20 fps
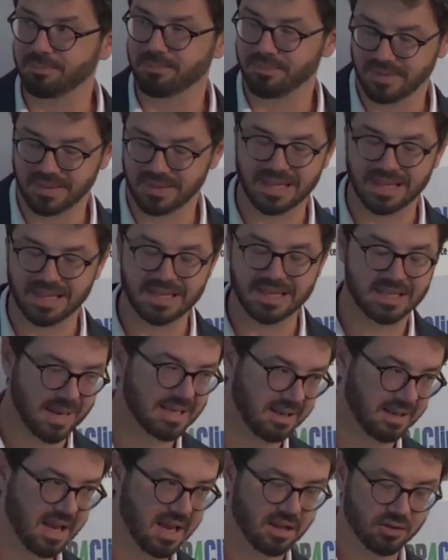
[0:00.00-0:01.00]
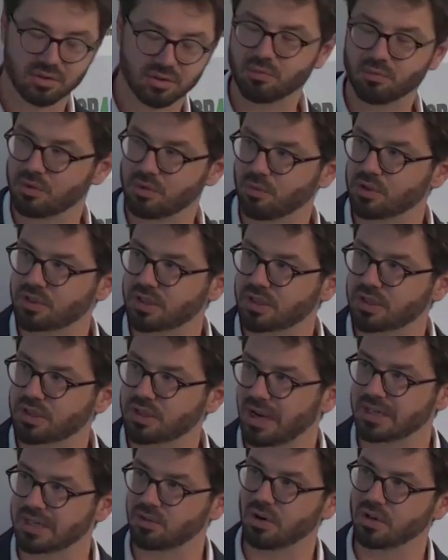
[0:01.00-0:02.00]
this is basically the answer. With more
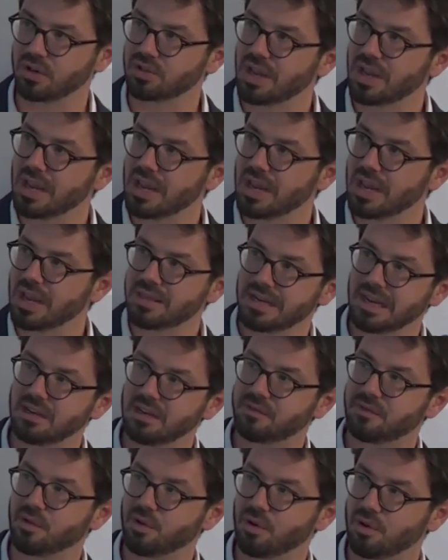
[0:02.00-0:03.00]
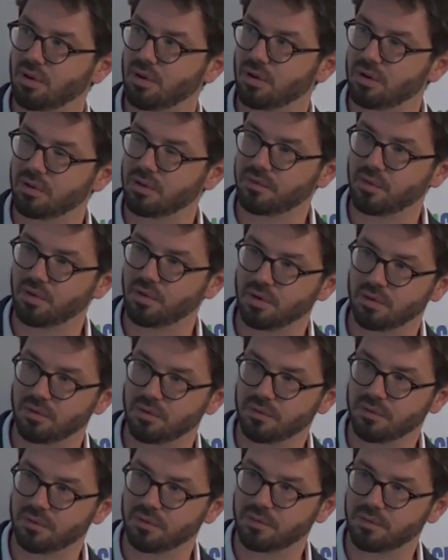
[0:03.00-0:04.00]
centralized storage, the need
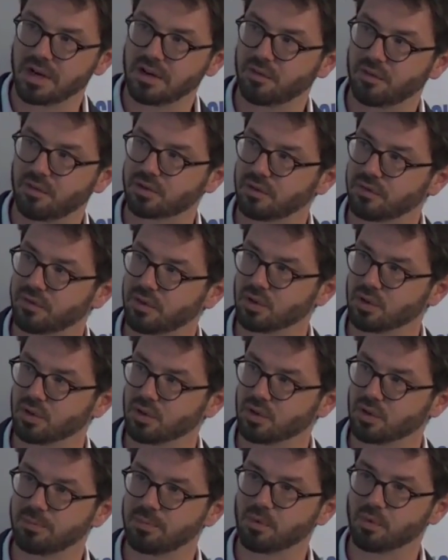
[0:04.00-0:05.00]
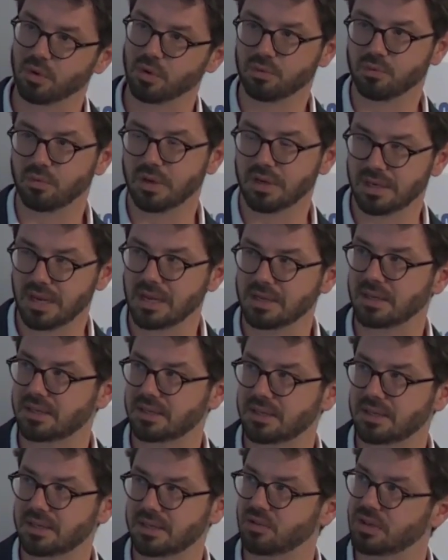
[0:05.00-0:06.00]
for any fossil fuels is
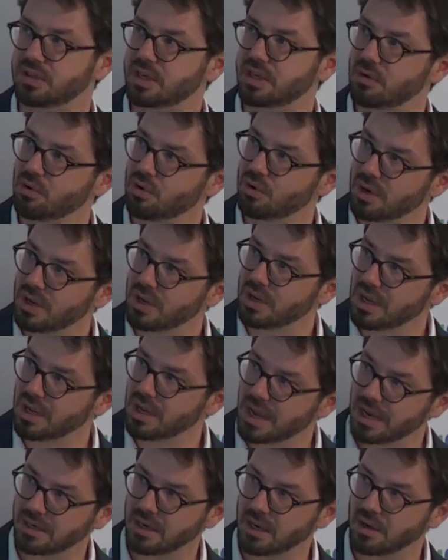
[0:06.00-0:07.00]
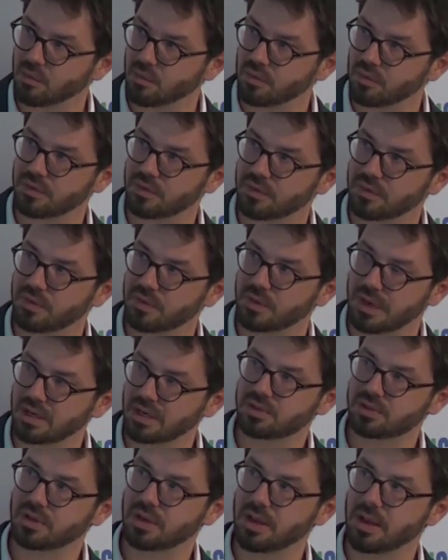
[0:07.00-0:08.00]
essentially 0, and with
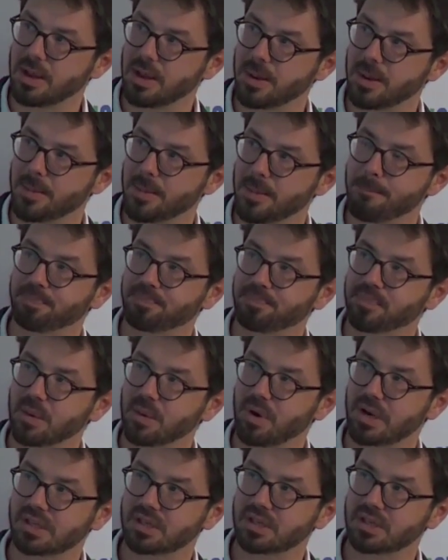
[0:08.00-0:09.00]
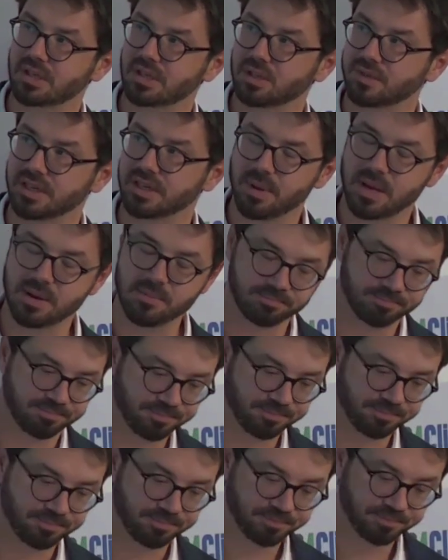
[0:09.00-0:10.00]
large presence of CSP,
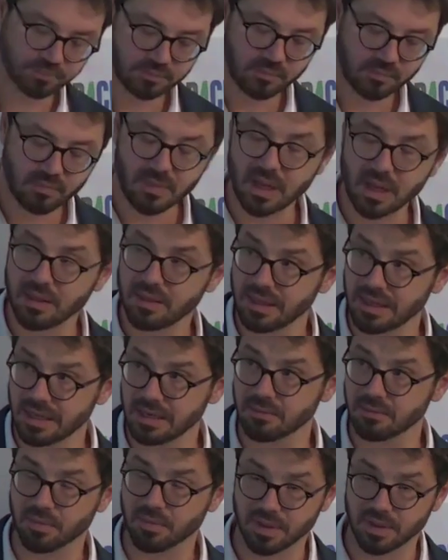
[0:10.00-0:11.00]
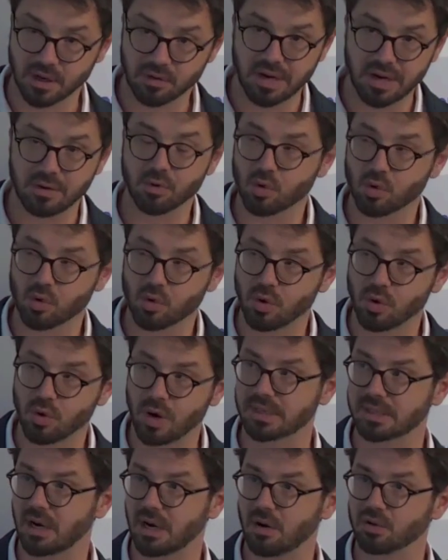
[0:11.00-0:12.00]
the grid
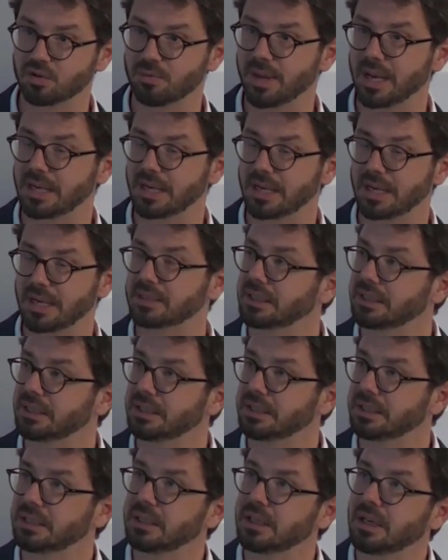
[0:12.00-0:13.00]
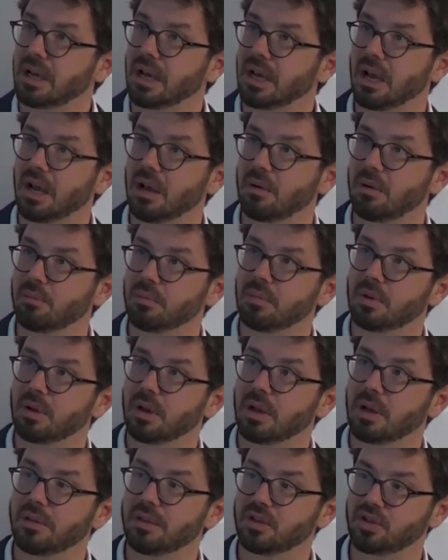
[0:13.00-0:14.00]
requirements are also met. In
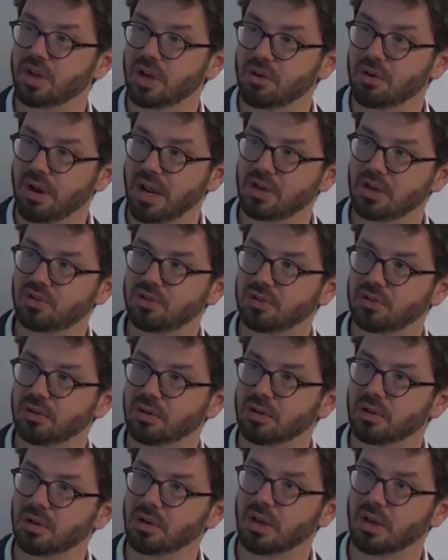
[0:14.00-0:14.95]
the generation